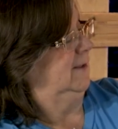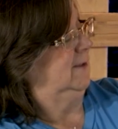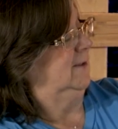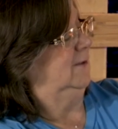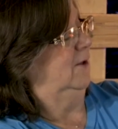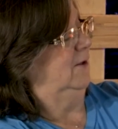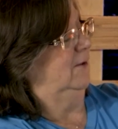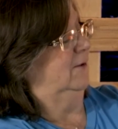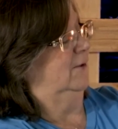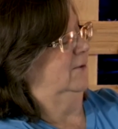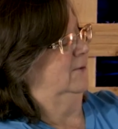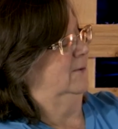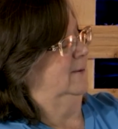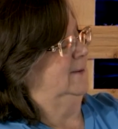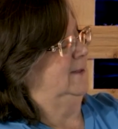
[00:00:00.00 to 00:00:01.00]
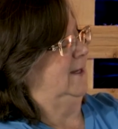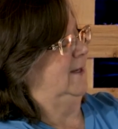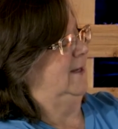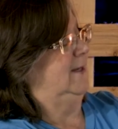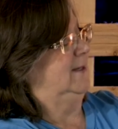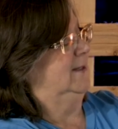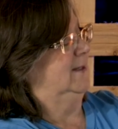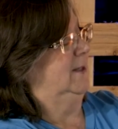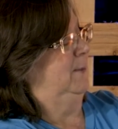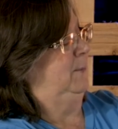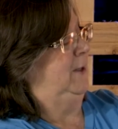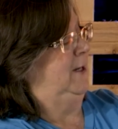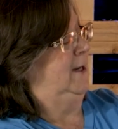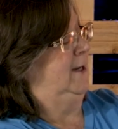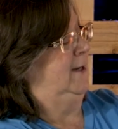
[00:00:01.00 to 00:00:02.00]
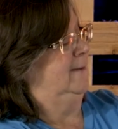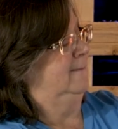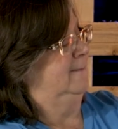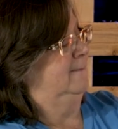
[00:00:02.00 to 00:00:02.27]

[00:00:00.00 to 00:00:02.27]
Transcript: Uh-oh, it's getting into the bin.